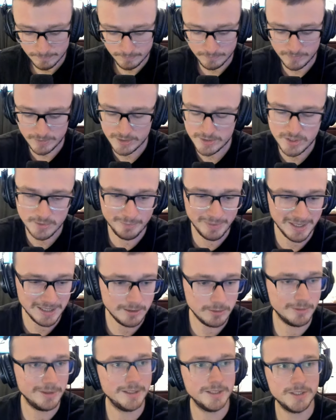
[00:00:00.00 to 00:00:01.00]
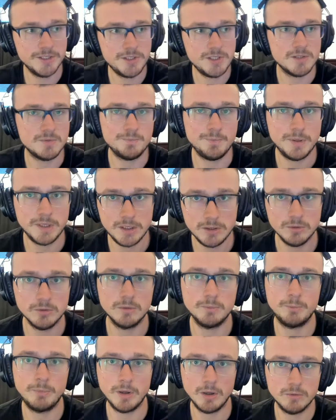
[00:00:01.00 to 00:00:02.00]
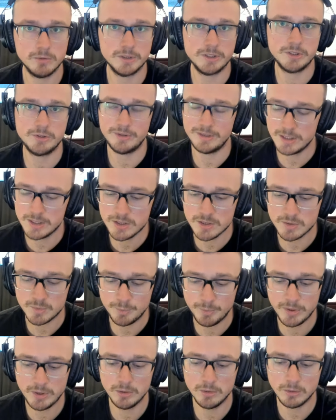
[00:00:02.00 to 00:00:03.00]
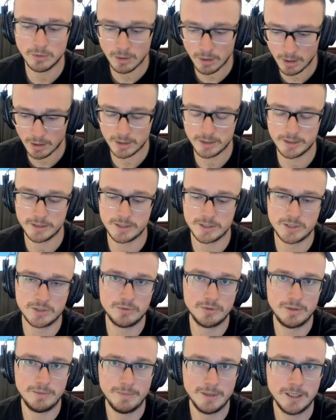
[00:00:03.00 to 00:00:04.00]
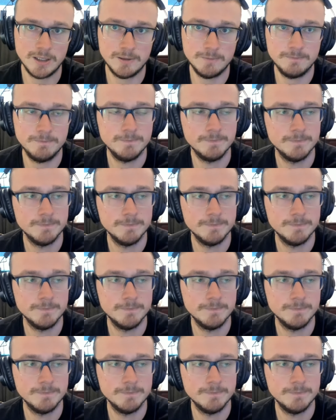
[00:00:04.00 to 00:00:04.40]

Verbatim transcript: This, I by the way, this is pure poetry. This is pure artistry, man.